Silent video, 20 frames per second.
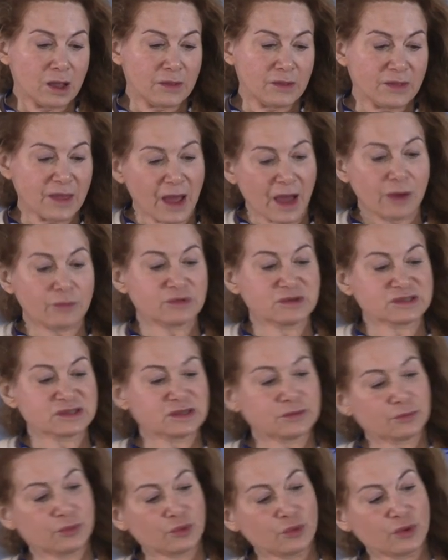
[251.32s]
that was
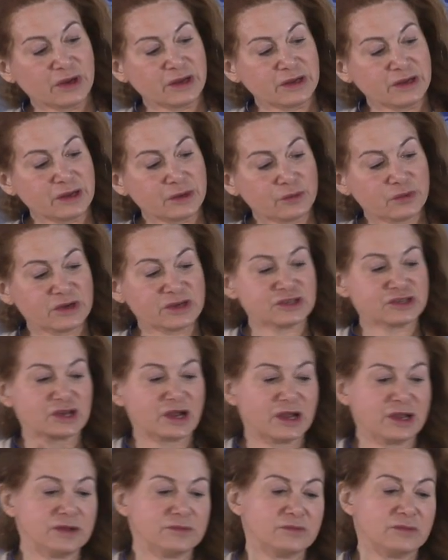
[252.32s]
the point at which
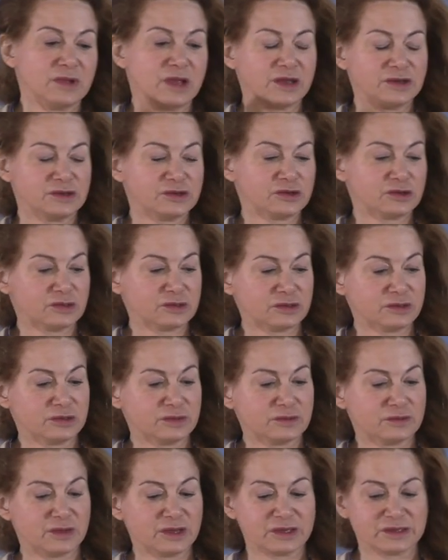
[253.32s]
I entered
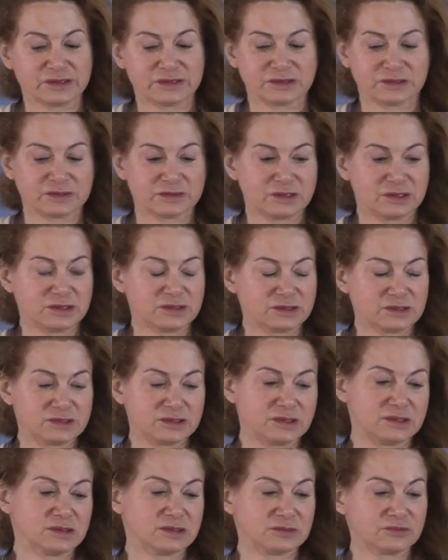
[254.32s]
this
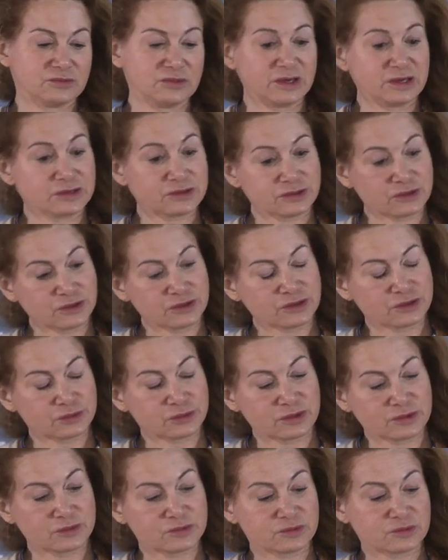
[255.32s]
research,
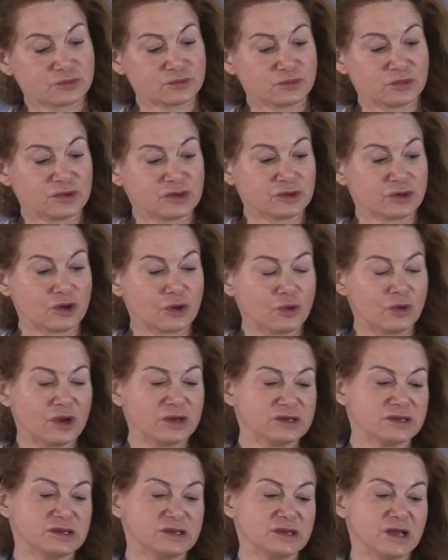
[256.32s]
would go
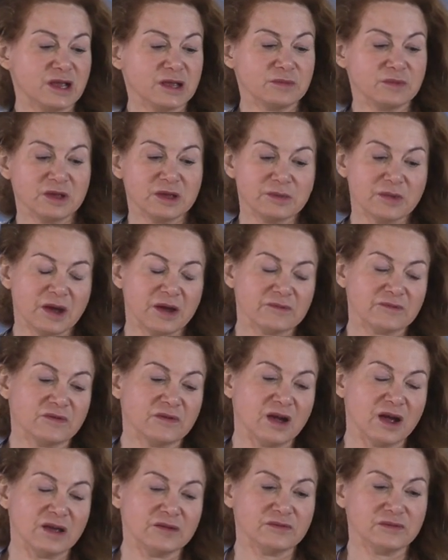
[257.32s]
on to take me about
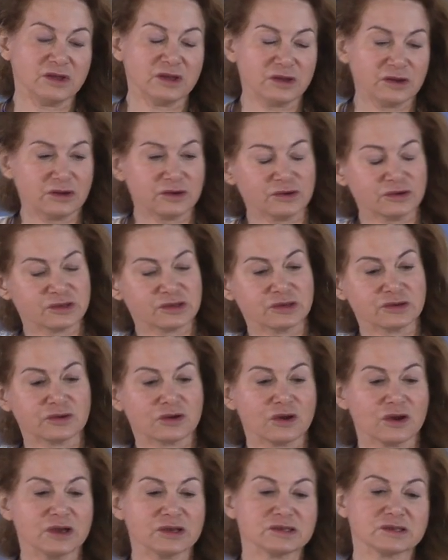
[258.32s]
5 years and
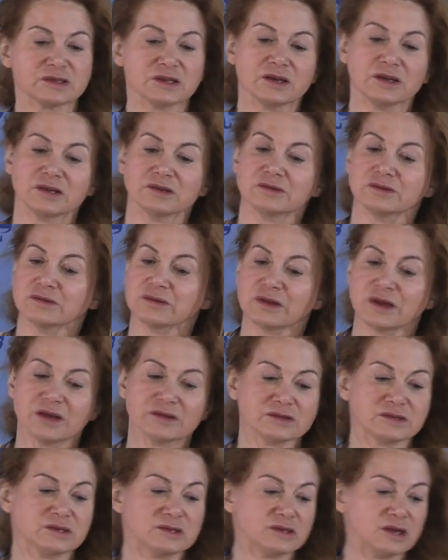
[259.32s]
cost
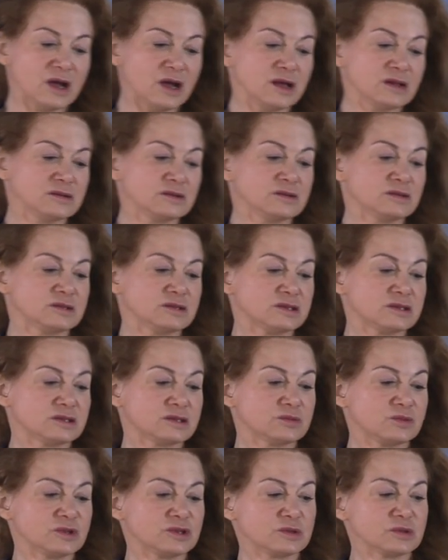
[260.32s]
$100,000,
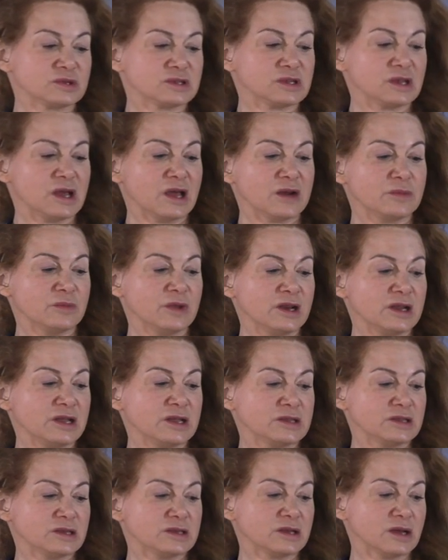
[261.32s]
which was a lot of money
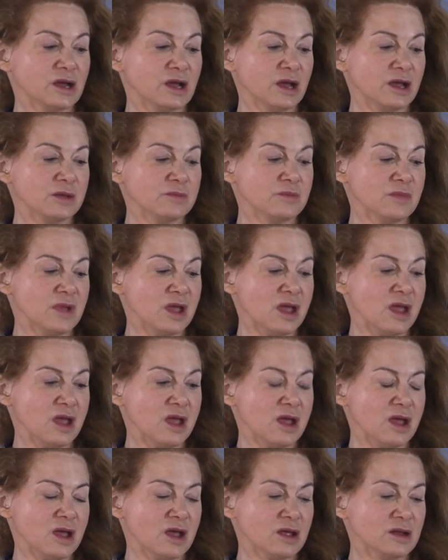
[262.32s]
at the time,
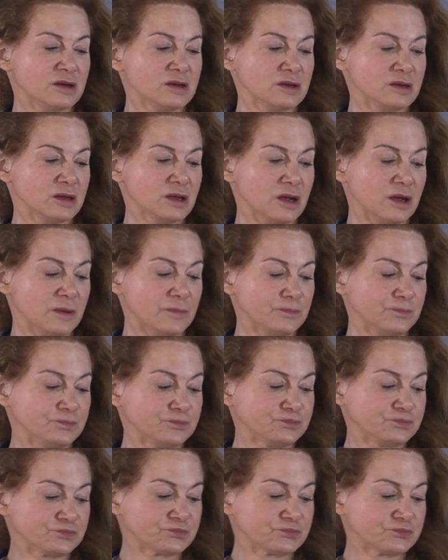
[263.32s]
and